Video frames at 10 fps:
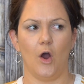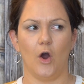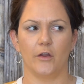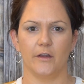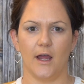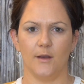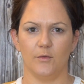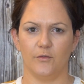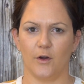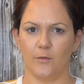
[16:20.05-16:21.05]
online
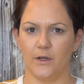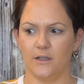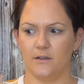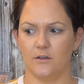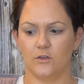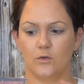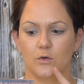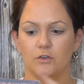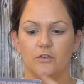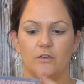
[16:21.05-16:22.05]
before I went into the
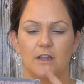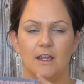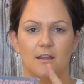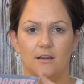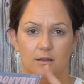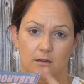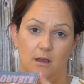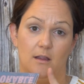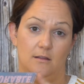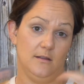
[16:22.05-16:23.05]
store, so they gave
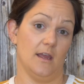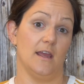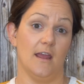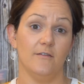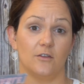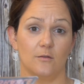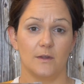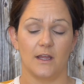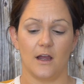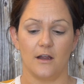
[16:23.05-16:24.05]
it to
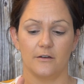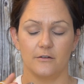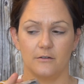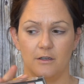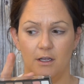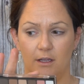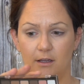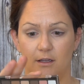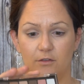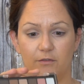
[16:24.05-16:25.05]
me. They honored
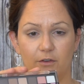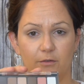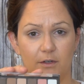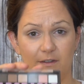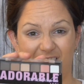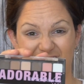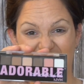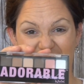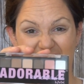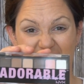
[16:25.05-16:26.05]
this for
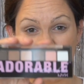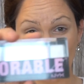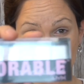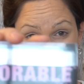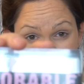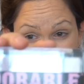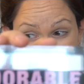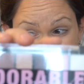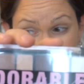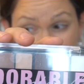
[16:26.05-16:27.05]
$3.79.
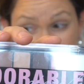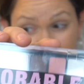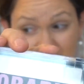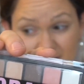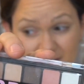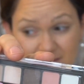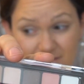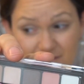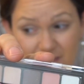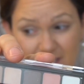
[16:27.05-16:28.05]
$3.79
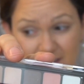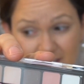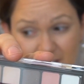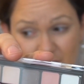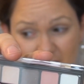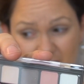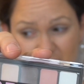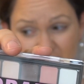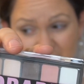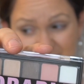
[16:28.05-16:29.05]
for this, and you get
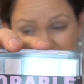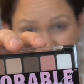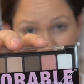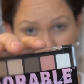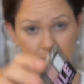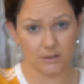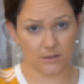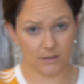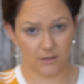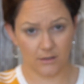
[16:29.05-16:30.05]
6
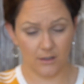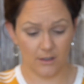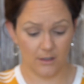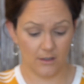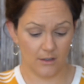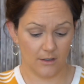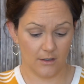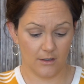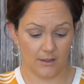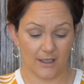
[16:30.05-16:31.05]
colors
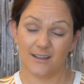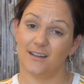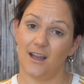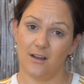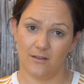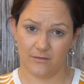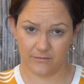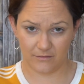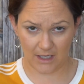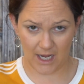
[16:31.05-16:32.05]
instead
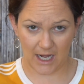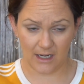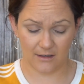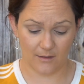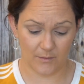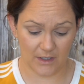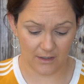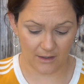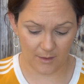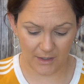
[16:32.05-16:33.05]
of 8
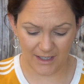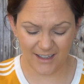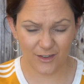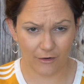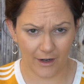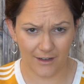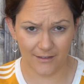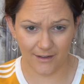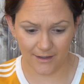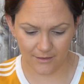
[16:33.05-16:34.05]
something. I mean, that's
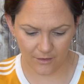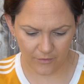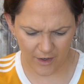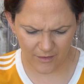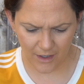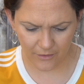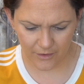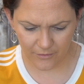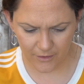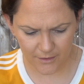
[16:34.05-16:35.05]
crazy. That's a $5
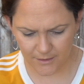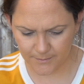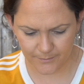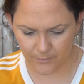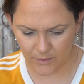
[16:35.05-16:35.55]
difference.